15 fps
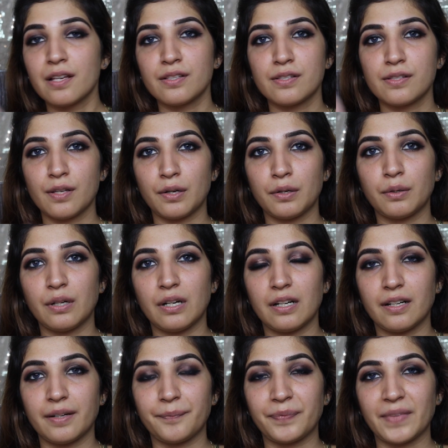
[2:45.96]
So
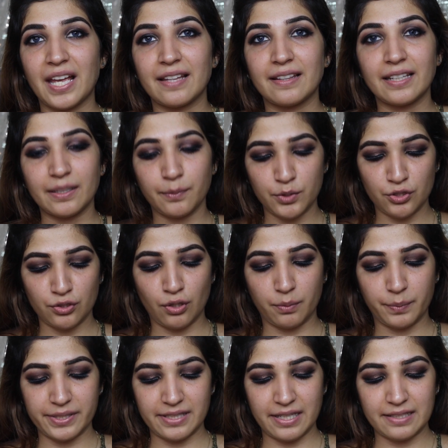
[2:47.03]
I think we should not
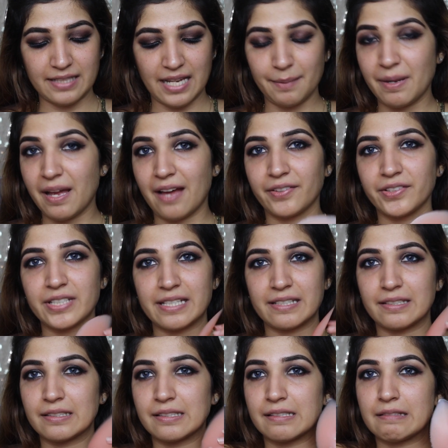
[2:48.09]
waste any time. I haven't
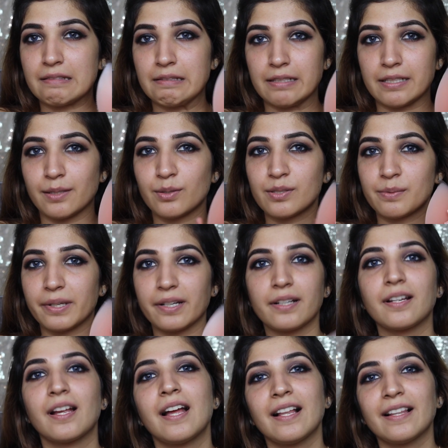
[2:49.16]
tested this. It looks
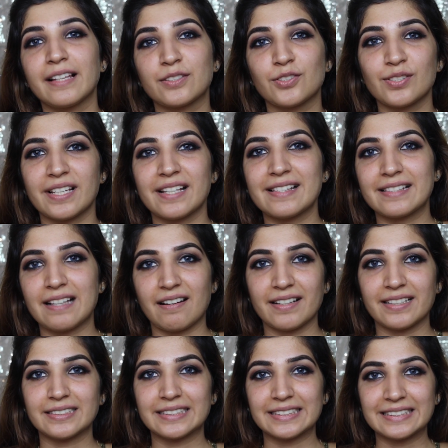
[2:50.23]
weird. Let's just get
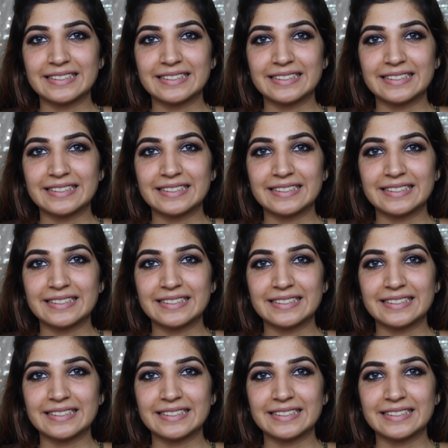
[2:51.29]
started.